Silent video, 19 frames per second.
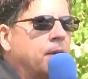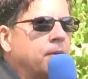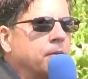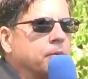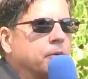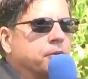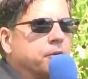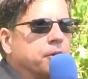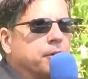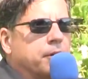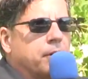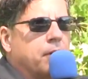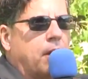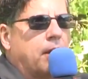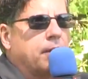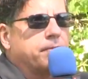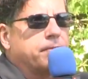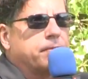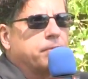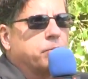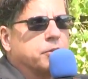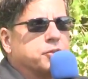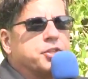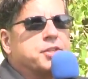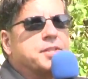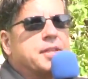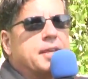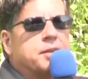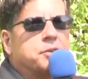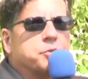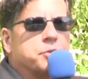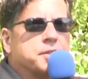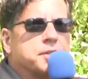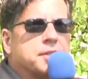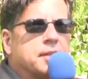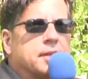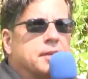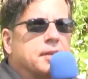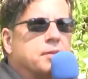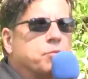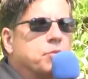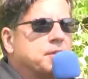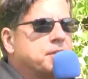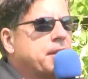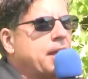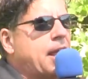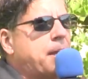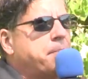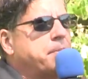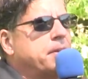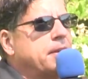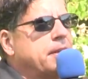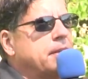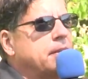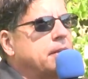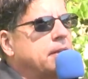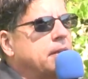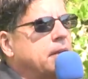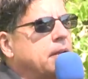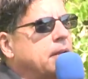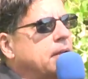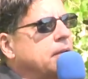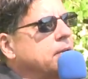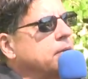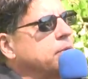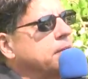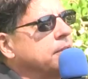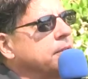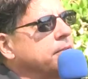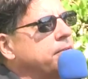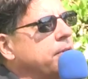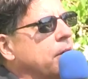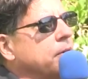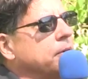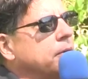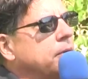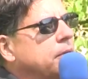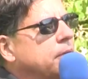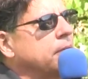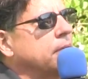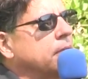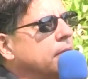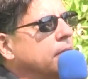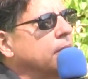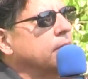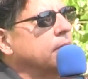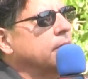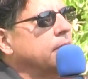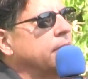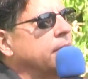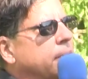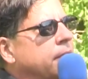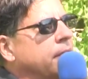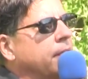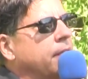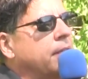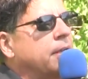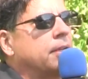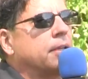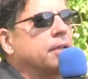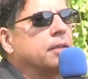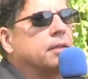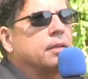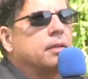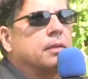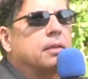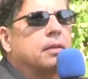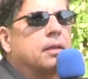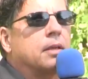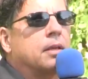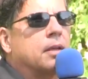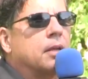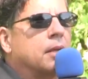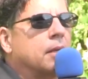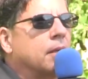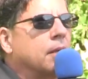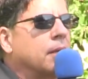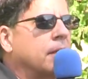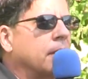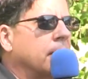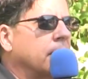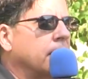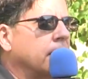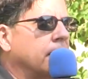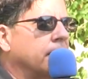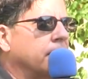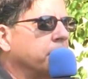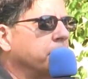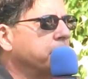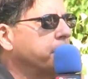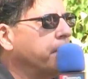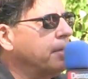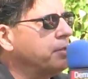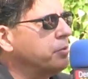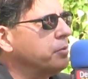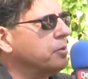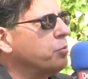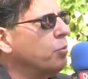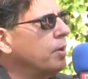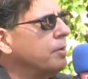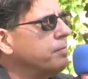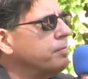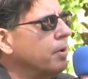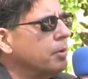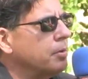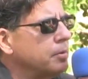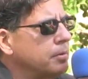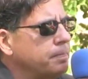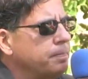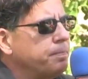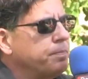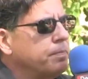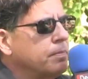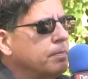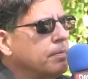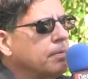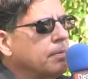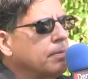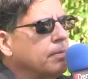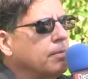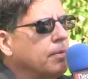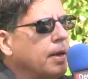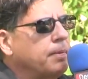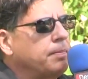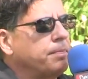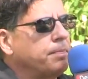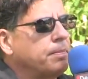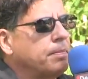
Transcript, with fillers: We'll turn it off. We're just interested in what's happening with the vote in England. And their response was, what vote? Right?